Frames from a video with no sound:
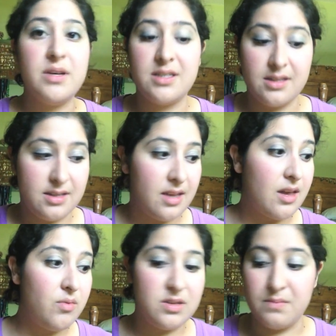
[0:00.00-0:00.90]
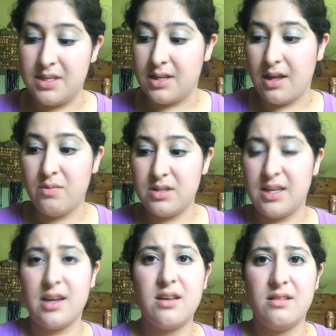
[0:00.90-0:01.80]
mist and set. That one's misty. That one's
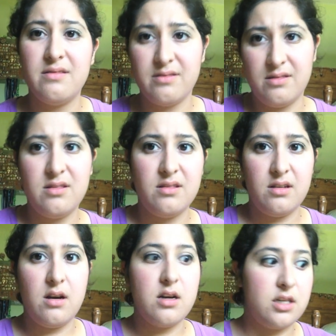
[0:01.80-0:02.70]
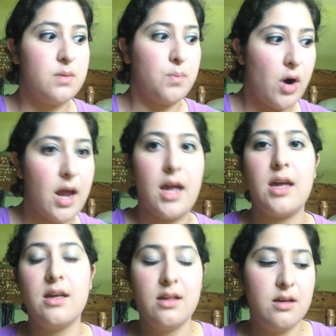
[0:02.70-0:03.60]
like a spray.
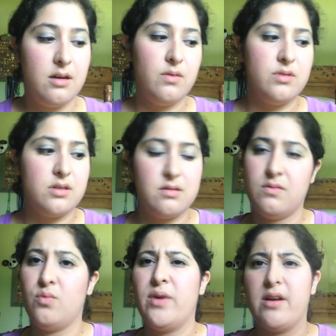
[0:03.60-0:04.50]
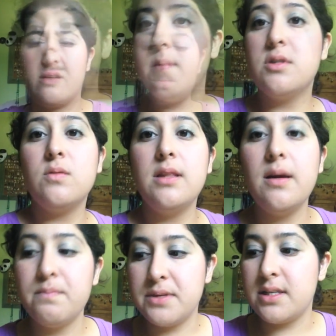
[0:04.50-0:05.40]
It was weird. Then I'm gonna do
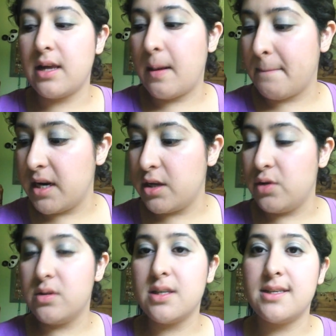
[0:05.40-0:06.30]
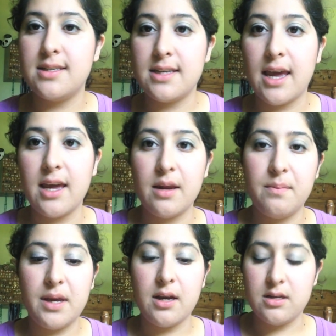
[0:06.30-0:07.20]
lips, and I'm gonna use a stain
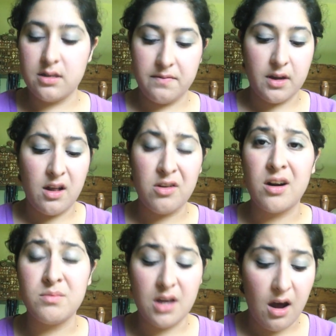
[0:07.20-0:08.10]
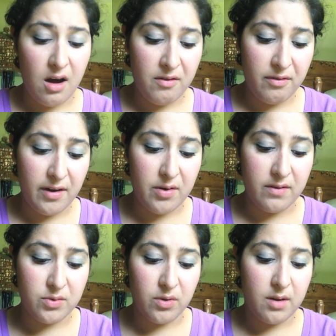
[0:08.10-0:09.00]
because if the color comes off, I don't
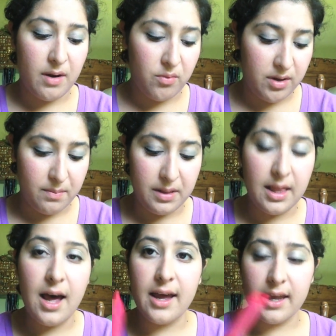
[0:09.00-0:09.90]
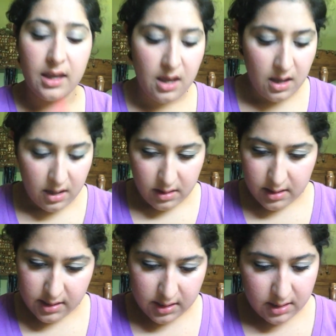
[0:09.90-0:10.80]
have to worry about reapplying.
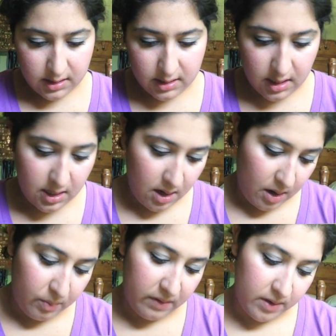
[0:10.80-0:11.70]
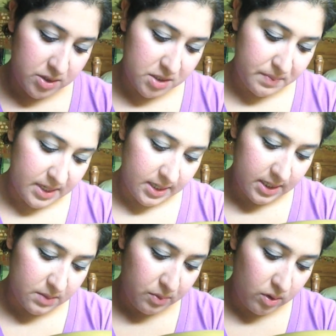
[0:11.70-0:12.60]
This is the Revlon Just Bitten
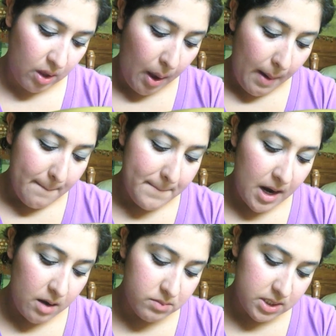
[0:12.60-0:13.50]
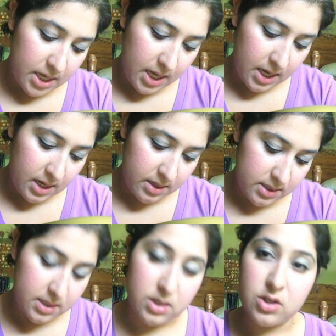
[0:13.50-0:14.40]
Kissable Balm Stain, and
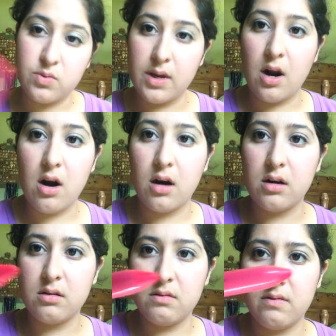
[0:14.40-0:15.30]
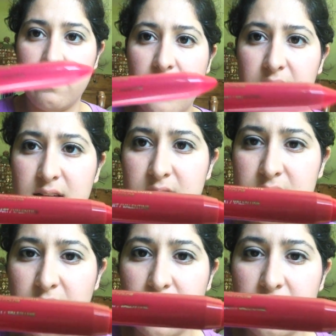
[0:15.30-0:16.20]
this is in Sweetheart
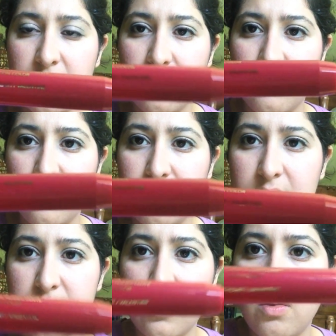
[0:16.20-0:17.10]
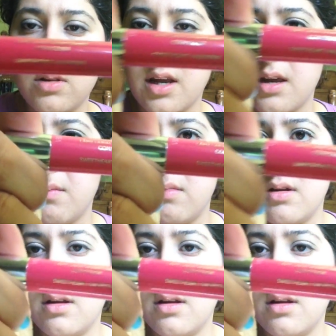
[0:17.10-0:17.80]
Valentine. I don't know if that's the whole name.